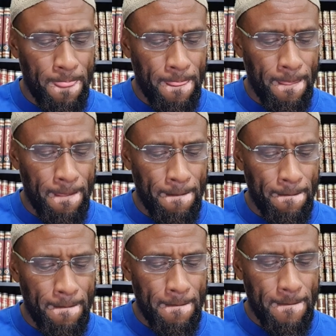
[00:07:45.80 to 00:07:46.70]

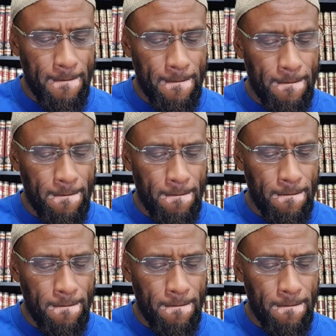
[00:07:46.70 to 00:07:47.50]
(silence)